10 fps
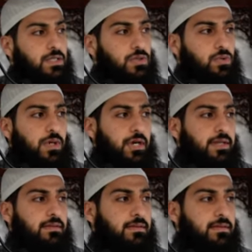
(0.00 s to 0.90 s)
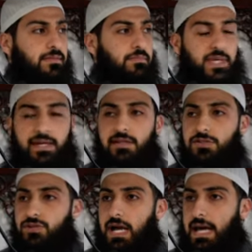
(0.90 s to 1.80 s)
you weren't being
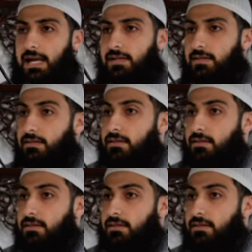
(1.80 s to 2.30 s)
dragged